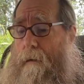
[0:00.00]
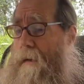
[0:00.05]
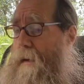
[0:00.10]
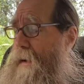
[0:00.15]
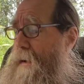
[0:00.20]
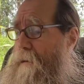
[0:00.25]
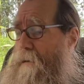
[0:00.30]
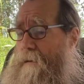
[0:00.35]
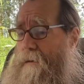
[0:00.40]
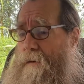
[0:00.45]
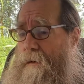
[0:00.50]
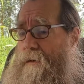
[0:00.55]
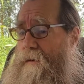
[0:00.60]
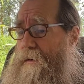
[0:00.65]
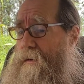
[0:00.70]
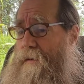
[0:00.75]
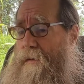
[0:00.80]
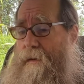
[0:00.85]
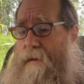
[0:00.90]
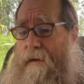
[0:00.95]
I don't
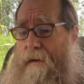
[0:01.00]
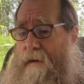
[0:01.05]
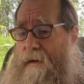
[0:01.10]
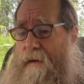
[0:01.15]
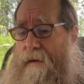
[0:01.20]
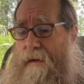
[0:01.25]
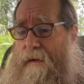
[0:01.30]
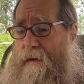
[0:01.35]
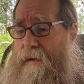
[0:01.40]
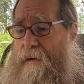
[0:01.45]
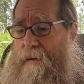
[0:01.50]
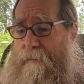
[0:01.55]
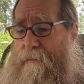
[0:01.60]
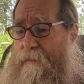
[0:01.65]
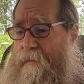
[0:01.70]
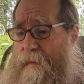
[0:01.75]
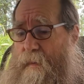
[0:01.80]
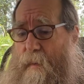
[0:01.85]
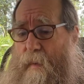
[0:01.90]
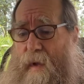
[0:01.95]
know uh,
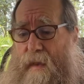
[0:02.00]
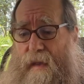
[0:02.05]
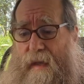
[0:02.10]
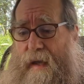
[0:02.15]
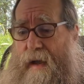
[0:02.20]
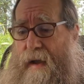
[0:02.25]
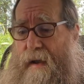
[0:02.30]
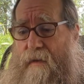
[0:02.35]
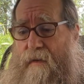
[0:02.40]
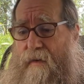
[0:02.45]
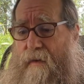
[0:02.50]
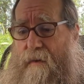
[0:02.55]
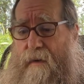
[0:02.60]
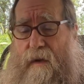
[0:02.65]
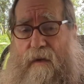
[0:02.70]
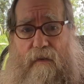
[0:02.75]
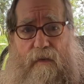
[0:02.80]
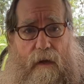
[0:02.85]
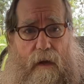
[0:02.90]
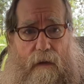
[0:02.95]
what the answer
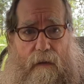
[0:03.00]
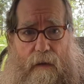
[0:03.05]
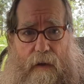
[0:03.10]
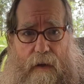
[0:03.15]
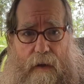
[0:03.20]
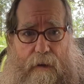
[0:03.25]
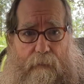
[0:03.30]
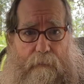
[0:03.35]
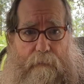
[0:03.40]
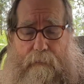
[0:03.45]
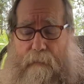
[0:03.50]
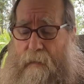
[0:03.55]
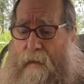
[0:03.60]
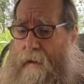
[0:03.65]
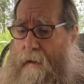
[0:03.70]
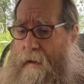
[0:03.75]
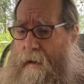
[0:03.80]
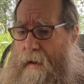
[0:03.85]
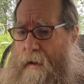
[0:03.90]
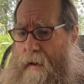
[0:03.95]
is on that.
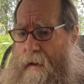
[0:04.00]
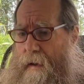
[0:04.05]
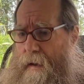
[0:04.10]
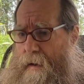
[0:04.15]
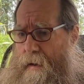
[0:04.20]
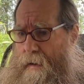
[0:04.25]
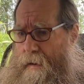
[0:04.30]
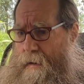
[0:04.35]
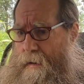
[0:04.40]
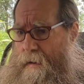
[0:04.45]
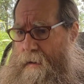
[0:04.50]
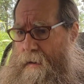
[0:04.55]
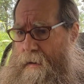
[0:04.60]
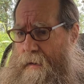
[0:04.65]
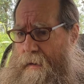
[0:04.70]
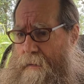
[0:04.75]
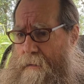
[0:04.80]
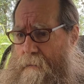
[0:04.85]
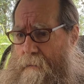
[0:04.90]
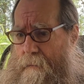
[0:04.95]

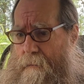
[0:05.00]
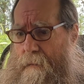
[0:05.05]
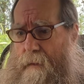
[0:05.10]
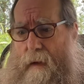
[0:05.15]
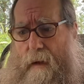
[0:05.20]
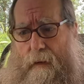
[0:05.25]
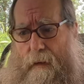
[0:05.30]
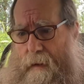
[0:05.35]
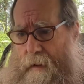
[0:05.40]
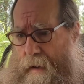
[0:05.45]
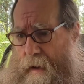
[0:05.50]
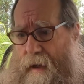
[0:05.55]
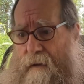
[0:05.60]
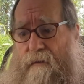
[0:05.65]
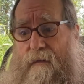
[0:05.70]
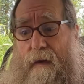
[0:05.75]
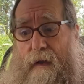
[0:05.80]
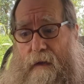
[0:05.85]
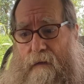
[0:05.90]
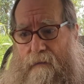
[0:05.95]
Uh, and
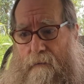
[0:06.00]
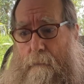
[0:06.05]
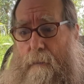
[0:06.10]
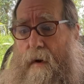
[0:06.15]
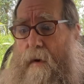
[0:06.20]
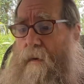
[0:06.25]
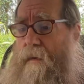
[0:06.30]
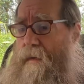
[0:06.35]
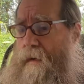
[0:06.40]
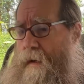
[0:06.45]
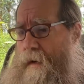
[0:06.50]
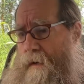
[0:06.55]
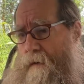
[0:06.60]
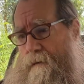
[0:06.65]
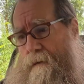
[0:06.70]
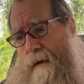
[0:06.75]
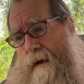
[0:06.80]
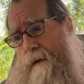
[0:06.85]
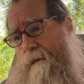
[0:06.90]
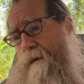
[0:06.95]
I've lived both
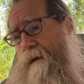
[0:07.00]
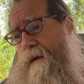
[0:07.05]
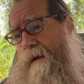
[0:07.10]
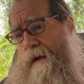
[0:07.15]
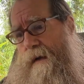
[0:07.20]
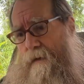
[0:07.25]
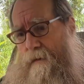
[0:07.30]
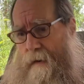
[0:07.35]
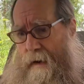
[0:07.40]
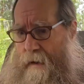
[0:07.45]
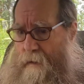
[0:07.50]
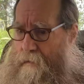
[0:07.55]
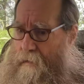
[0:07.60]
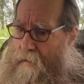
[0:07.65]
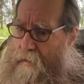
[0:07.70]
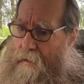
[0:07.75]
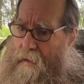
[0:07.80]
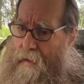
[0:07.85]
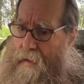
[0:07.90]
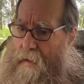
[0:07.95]
ungrounded and
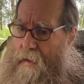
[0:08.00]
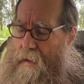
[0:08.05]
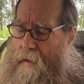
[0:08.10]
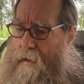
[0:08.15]
grounded.